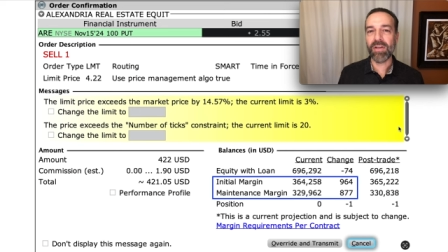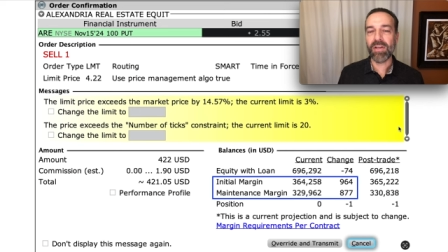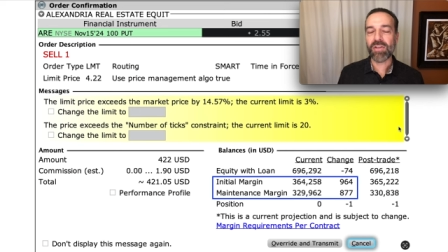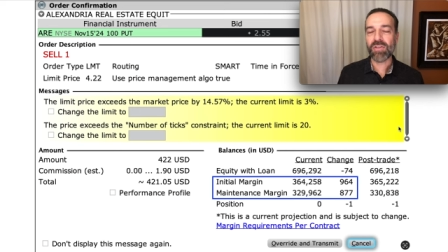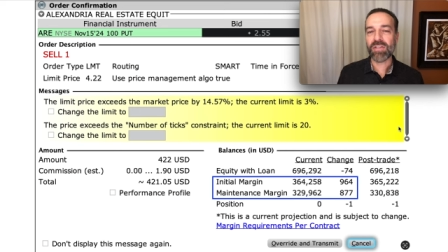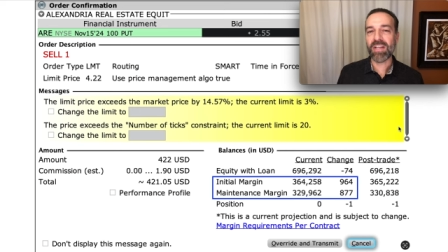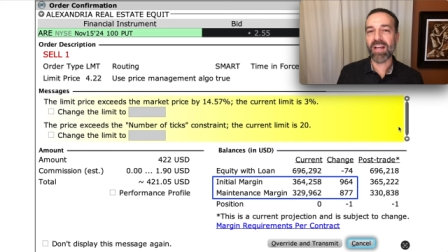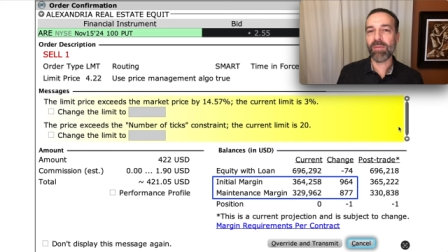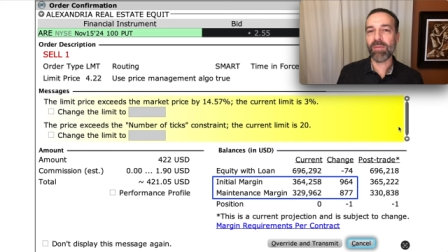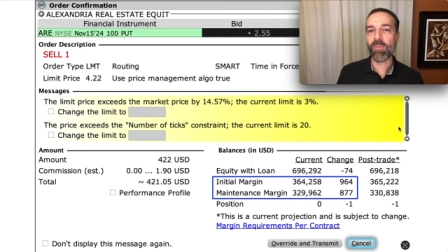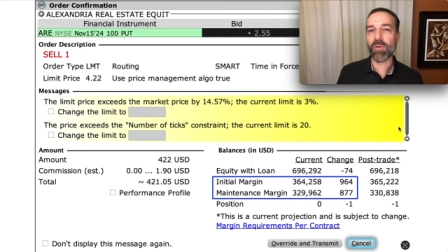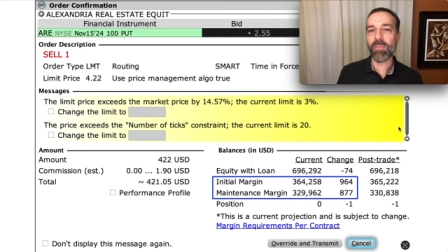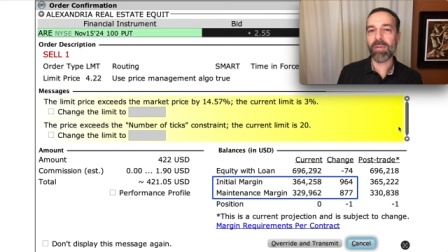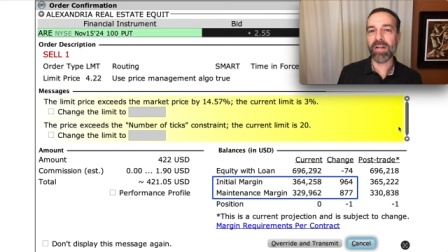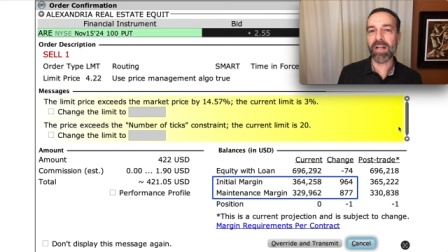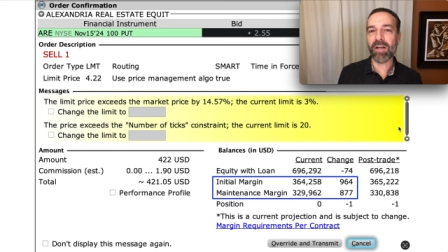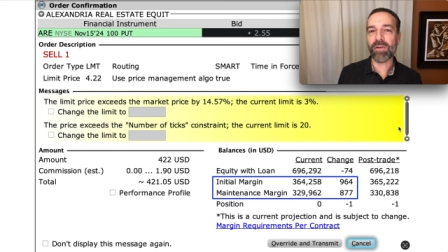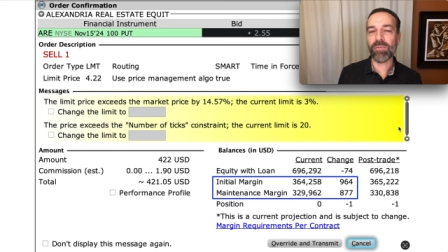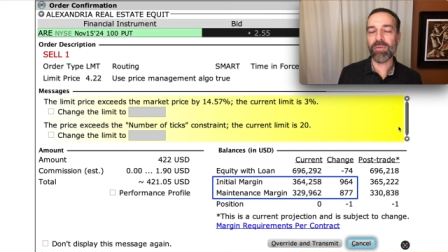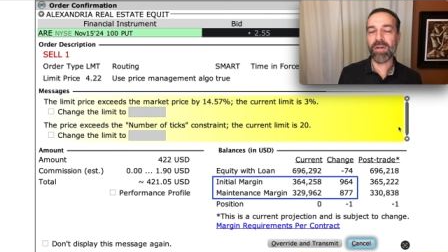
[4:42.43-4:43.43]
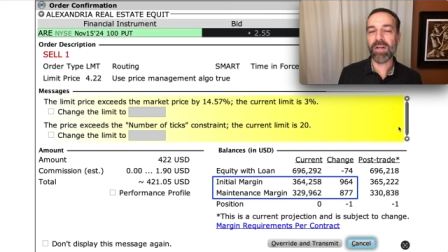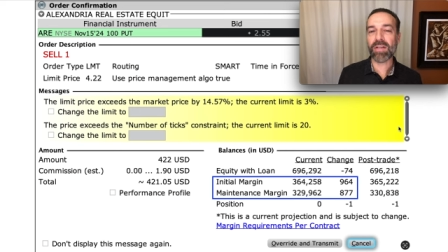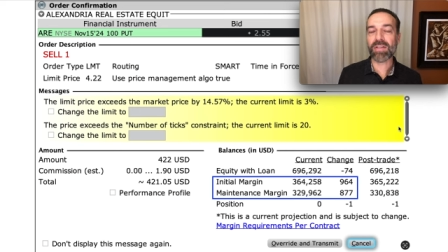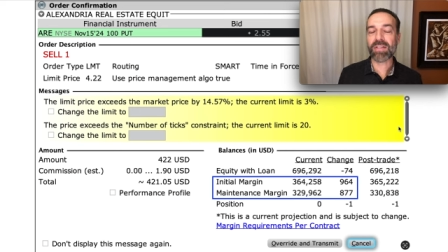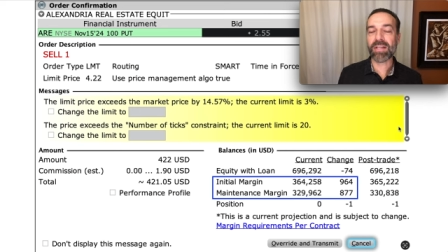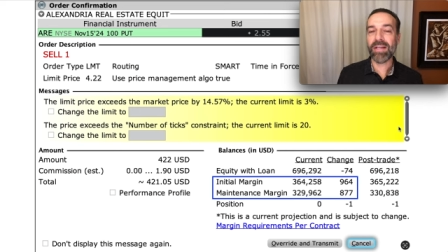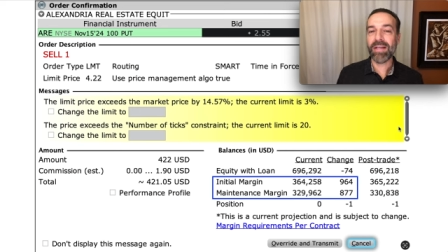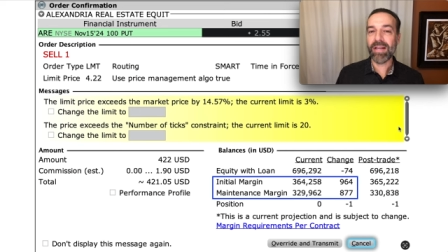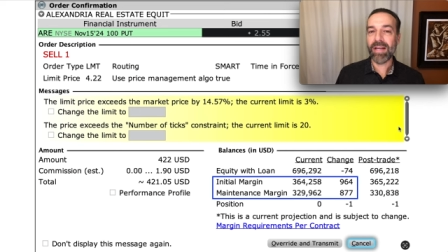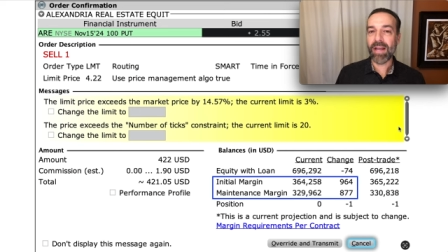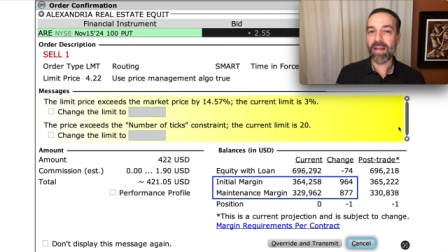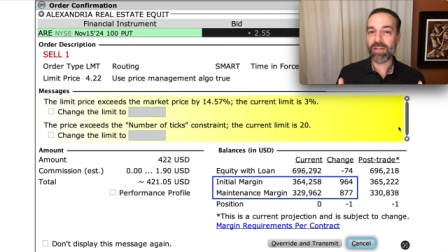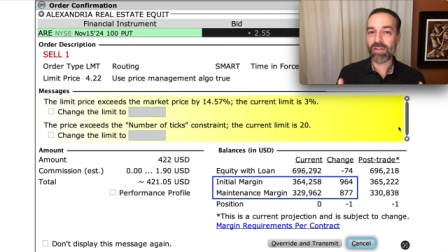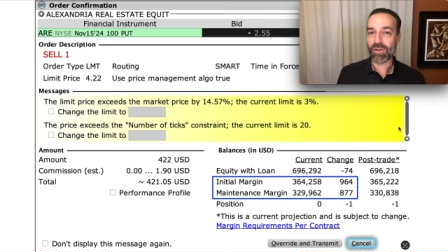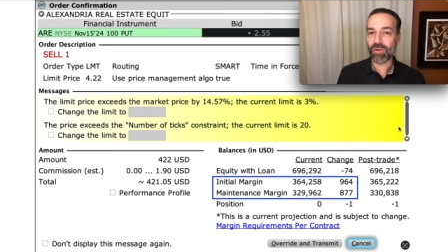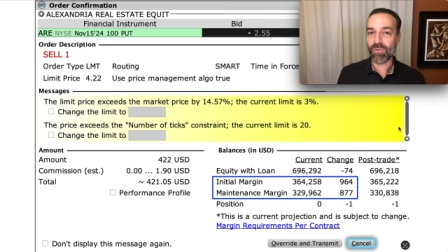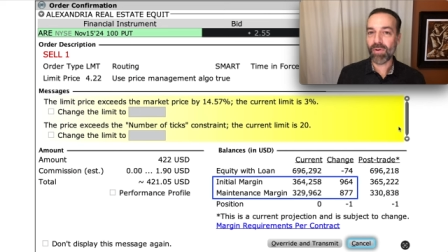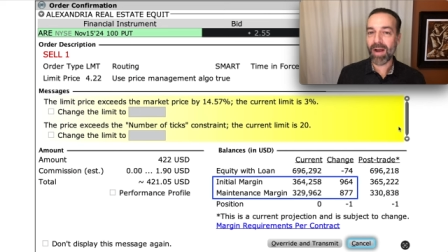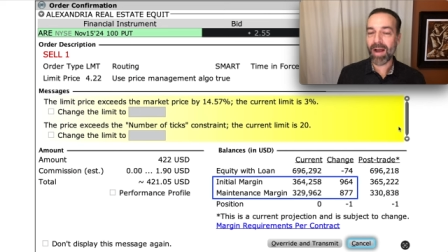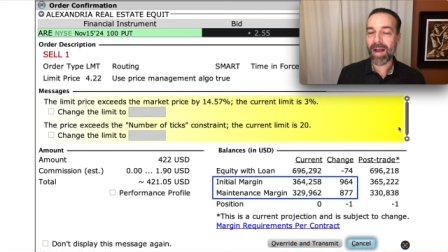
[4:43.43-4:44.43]
so you have more money at risk, and
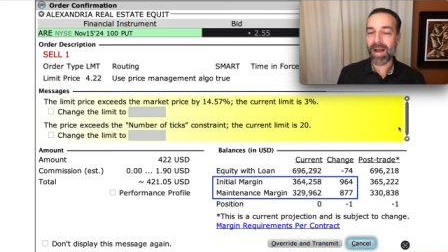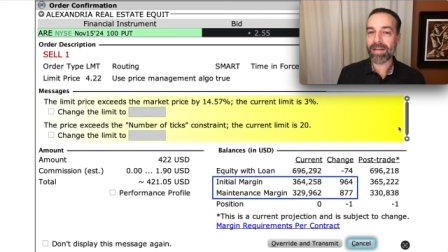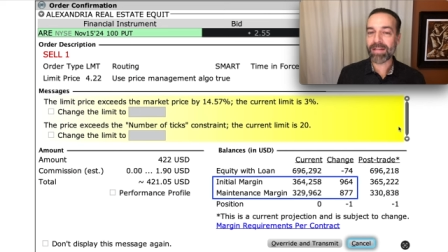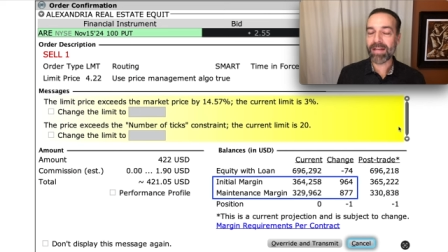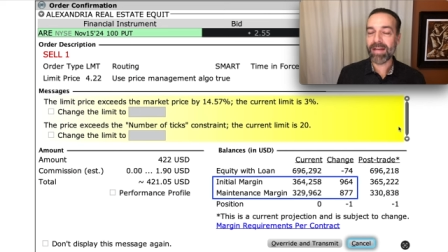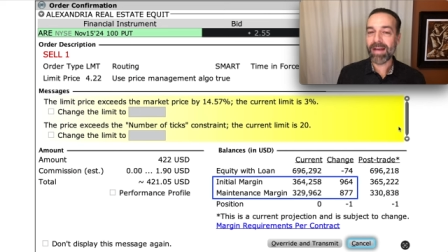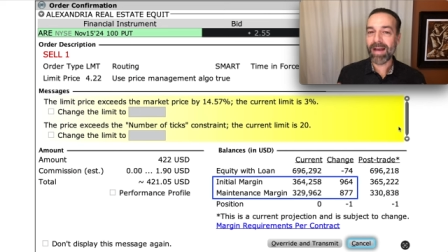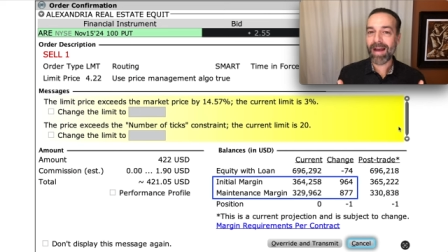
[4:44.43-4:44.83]
you're right.